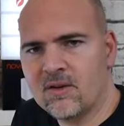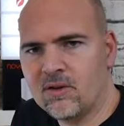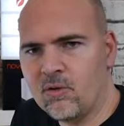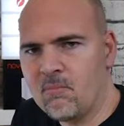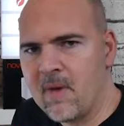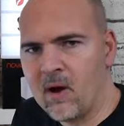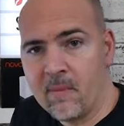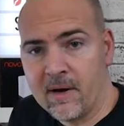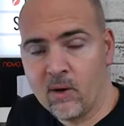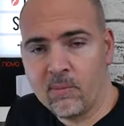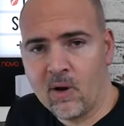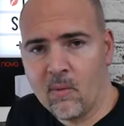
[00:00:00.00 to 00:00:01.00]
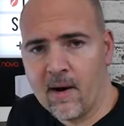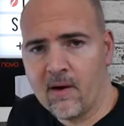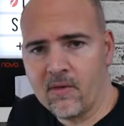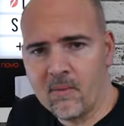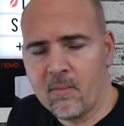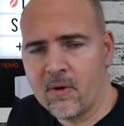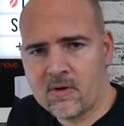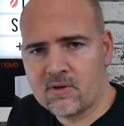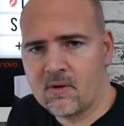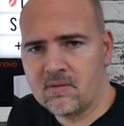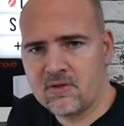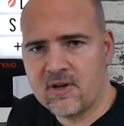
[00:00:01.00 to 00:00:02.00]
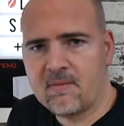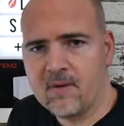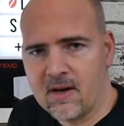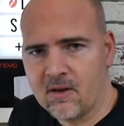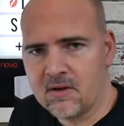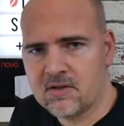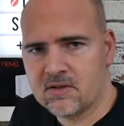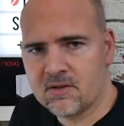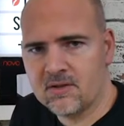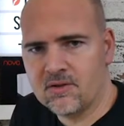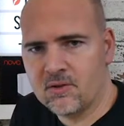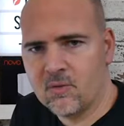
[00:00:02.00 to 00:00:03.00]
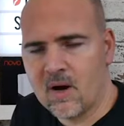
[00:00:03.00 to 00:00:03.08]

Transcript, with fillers: you may or may not be aware that Microsoft generally likes to do